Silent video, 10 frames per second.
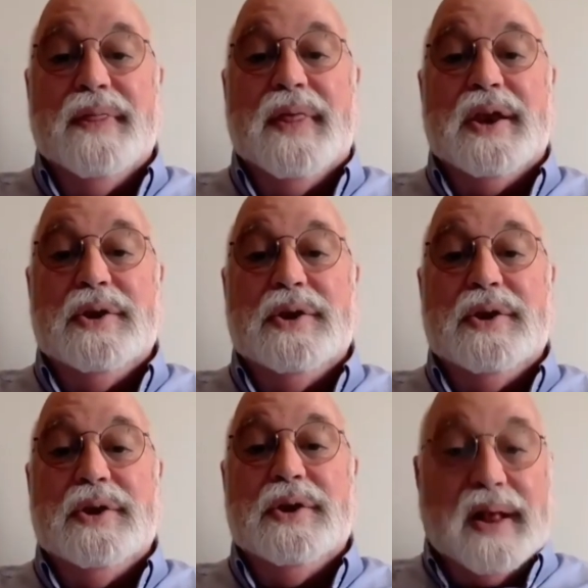then you
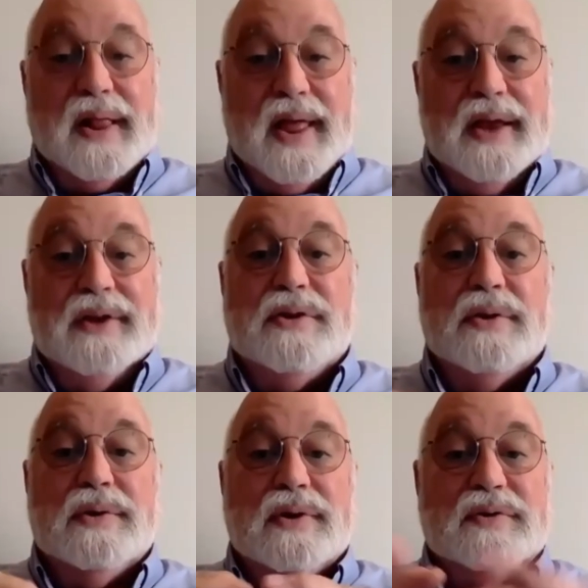will be inclined to